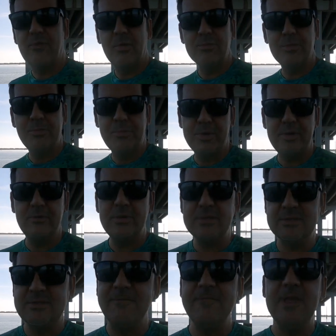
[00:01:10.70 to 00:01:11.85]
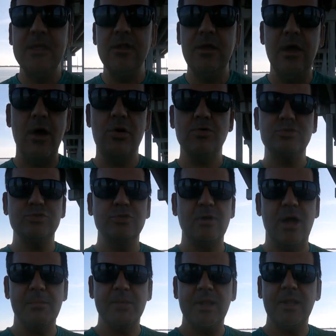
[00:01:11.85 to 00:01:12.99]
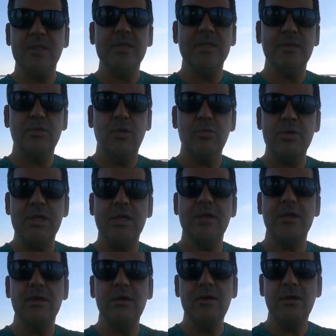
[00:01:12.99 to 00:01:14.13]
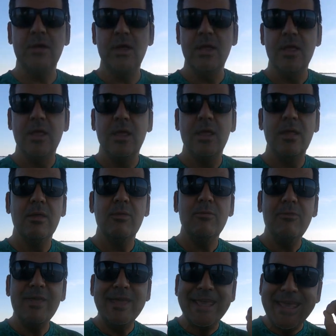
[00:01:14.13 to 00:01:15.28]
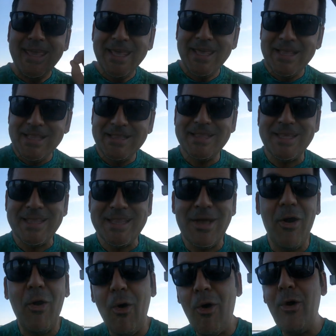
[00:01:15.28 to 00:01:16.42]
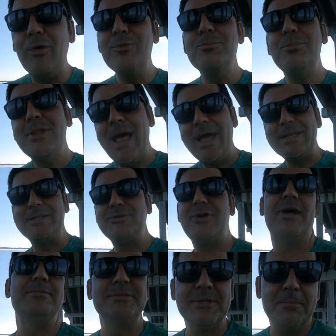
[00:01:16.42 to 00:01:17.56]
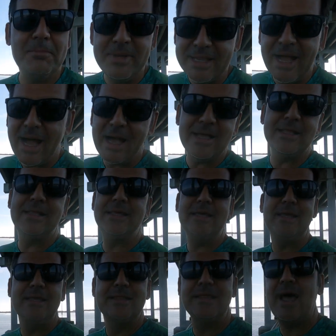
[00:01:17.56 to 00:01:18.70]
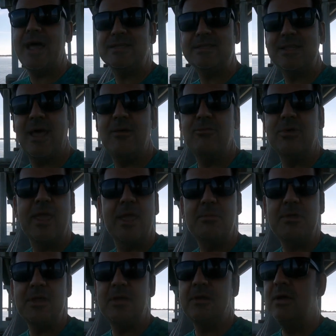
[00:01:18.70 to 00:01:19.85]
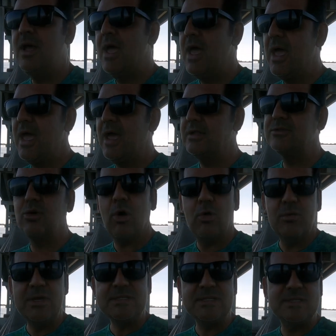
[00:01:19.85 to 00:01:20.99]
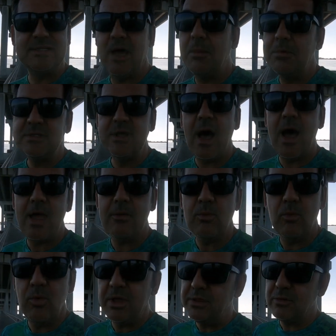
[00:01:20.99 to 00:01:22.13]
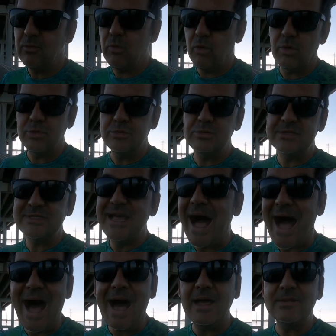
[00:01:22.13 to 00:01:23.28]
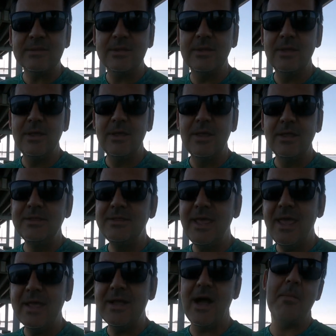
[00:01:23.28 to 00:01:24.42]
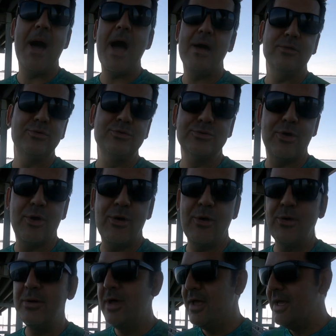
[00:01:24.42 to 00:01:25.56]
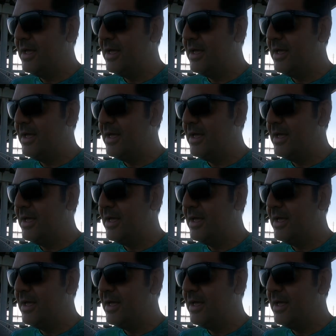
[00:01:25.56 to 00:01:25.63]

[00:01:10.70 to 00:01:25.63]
from the previous videos, I'm gonna link it over here. We killed it on black drums, the big ugly, last time we came here, and it's always a summertime when the water is hot, they come out. So